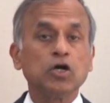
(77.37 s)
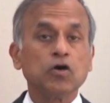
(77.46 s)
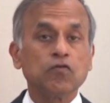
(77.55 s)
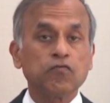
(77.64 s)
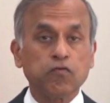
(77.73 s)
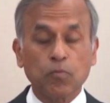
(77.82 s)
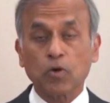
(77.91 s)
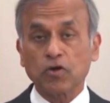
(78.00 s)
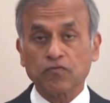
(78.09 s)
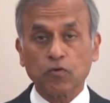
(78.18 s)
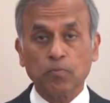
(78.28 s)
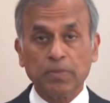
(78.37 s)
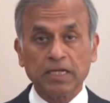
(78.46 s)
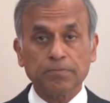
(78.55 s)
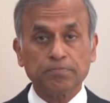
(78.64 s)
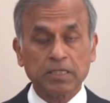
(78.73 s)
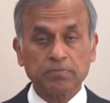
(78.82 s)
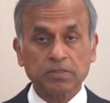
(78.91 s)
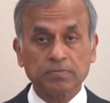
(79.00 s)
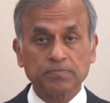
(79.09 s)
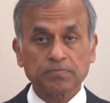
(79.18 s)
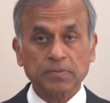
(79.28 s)
4.4 billion people.
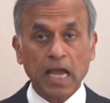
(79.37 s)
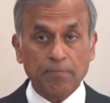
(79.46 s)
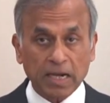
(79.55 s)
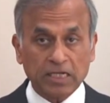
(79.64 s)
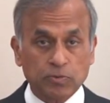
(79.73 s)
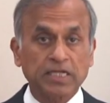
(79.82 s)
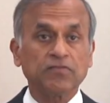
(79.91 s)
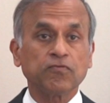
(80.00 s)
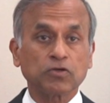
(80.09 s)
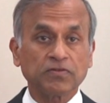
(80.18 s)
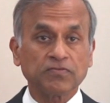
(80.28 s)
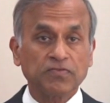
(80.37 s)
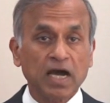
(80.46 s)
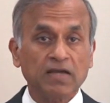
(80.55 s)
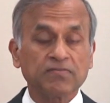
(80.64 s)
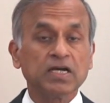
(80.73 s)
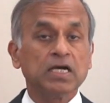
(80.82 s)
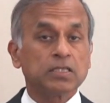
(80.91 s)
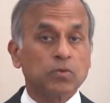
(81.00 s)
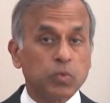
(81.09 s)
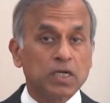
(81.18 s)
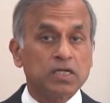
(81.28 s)
And by 2045,
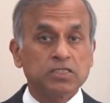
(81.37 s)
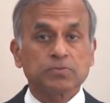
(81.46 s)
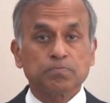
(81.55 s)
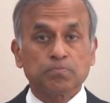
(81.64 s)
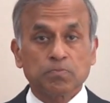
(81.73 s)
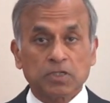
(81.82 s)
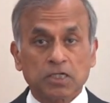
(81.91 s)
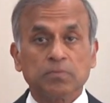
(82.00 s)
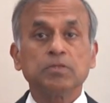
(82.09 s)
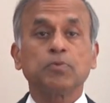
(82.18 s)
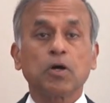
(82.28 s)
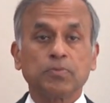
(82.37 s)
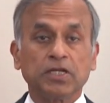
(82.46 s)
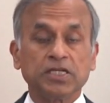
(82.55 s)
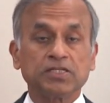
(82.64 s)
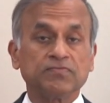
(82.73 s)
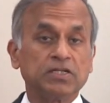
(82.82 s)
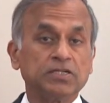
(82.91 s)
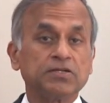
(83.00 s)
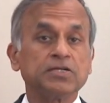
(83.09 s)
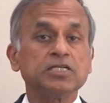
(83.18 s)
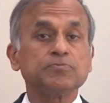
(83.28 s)
the world's urban population will
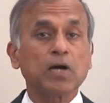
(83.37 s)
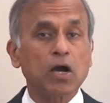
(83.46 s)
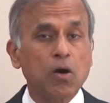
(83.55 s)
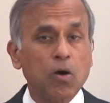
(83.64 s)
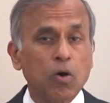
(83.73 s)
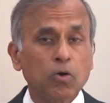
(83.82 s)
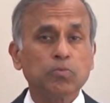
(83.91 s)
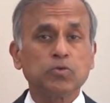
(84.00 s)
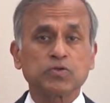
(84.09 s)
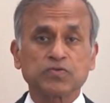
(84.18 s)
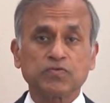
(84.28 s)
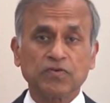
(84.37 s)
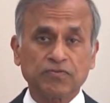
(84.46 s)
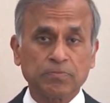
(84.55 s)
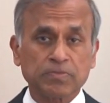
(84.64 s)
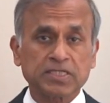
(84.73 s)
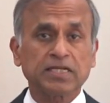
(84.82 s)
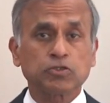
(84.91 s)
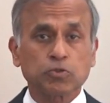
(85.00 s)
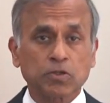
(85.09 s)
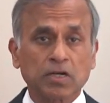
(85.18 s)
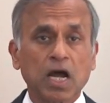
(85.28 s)
increase by almost 50%
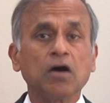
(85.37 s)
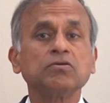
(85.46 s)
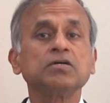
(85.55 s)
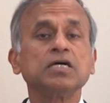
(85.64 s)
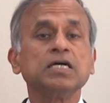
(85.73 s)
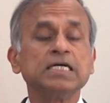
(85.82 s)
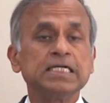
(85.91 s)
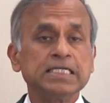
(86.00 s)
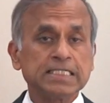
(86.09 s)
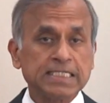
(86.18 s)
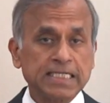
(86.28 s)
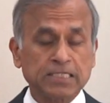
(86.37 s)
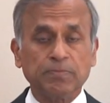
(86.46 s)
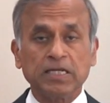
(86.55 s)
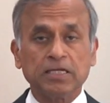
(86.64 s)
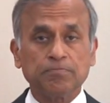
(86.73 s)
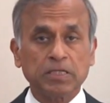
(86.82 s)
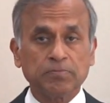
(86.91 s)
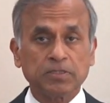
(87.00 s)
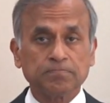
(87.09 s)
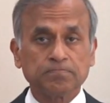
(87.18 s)
to around 6 billion people.